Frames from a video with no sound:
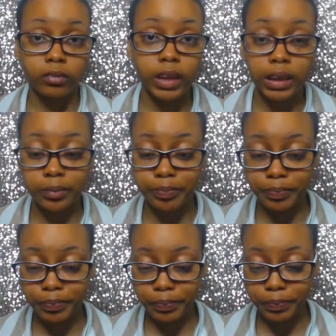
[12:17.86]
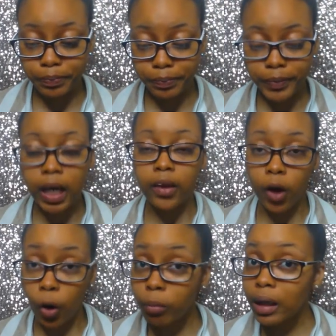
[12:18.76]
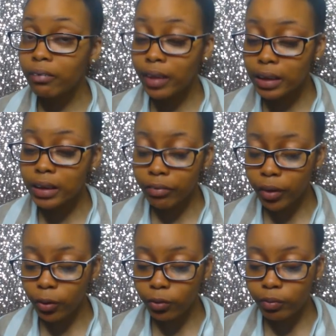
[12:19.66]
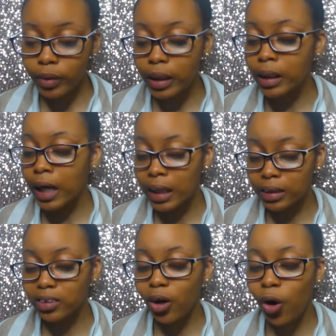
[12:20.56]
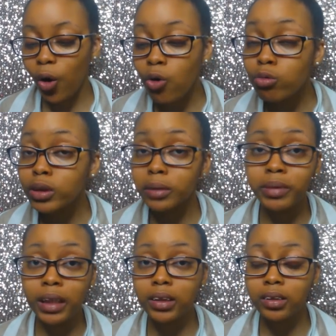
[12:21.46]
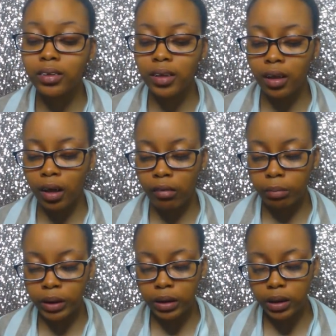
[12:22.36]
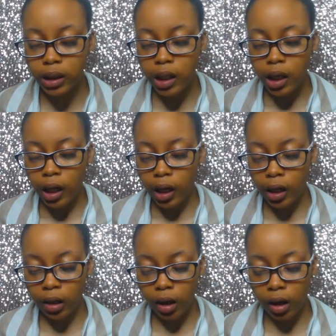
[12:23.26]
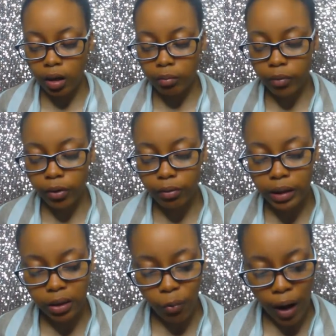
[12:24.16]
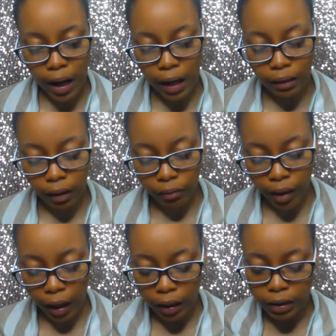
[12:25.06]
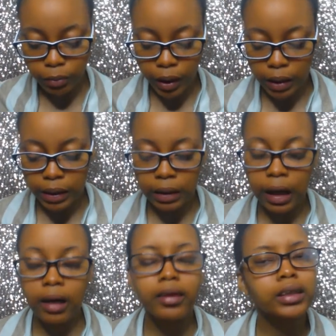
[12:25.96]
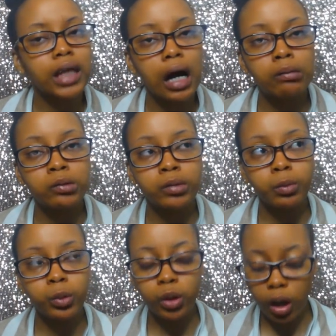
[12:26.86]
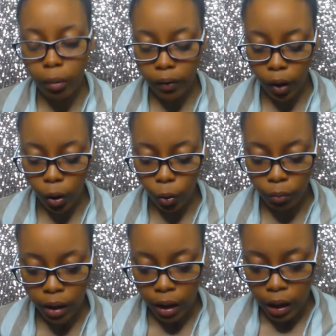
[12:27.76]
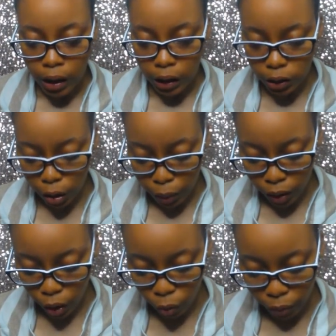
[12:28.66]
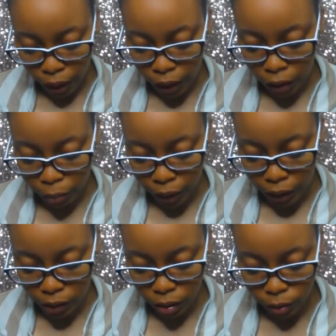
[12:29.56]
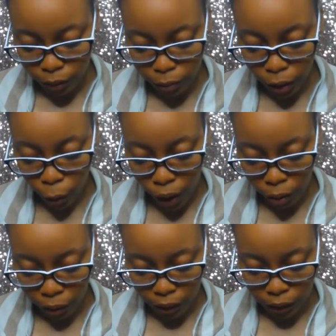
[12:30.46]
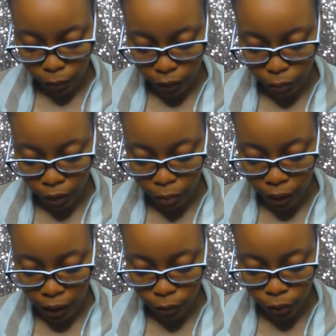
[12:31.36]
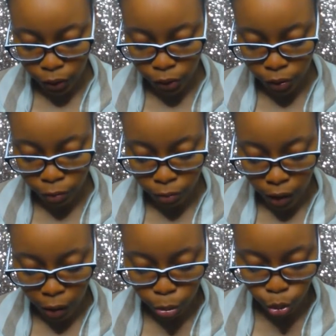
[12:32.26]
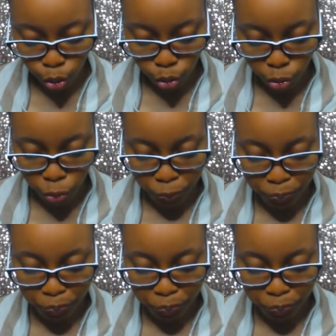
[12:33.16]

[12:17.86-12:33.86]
That's it. The home life is difficult and it has its own temptations and corruptions. And um, the reason why I love that is because a lot of the times when people talk about the home, they talk about the home being a good place. You know, it's supposed to be a quiet place. It's supposed to be the place where you're able to